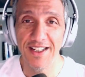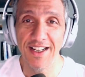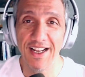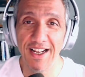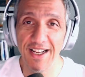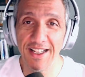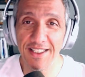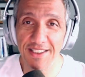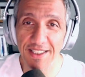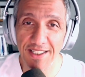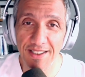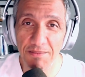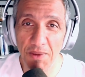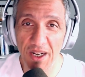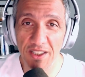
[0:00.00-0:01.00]

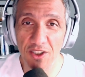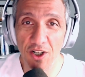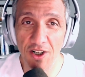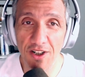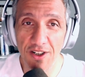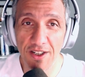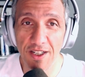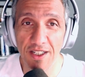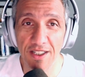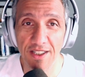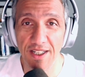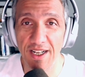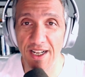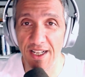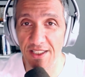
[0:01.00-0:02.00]
and my dog,
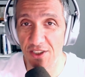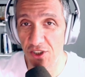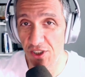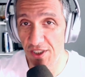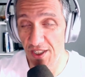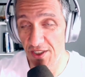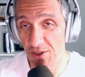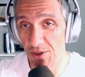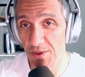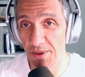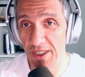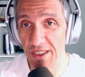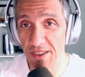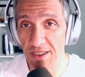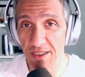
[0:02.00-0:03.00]
as she does
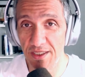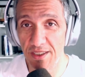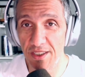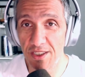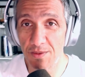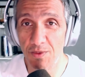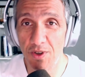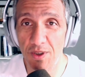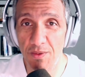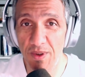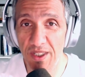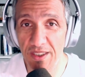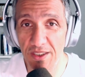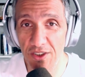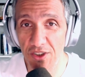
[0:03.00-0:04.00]
always, the smaller
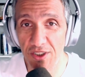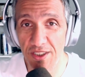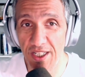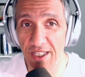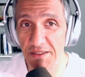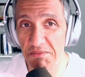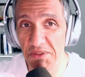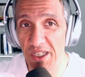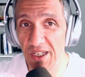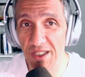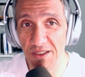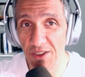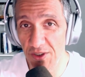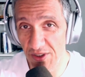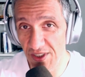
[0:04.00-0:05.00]
one, she's like, "Yeah,
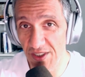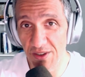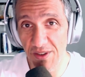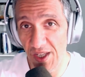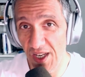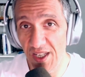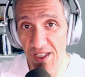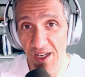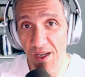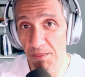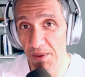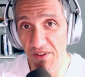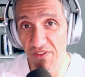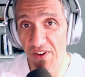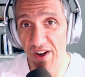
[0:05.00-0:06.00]
you're still getting up
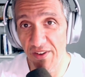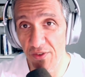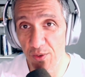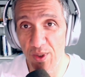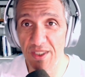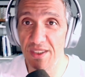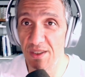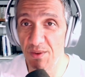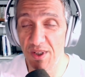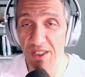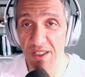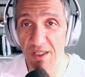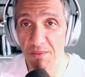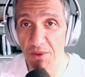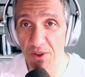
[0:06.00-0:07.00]
at 5:21 in
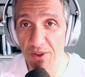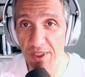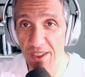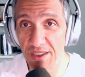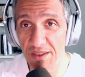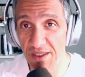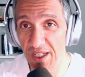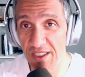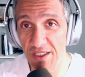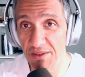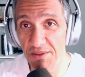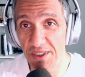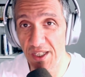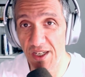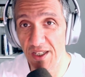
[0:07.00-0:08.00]
the morning. I don't
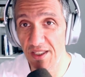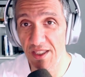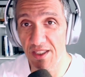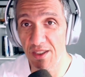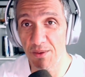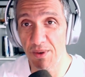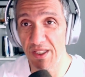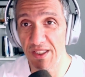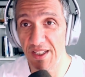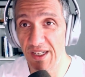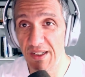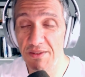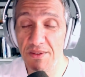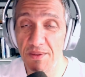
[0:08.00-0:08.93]
care that you went out."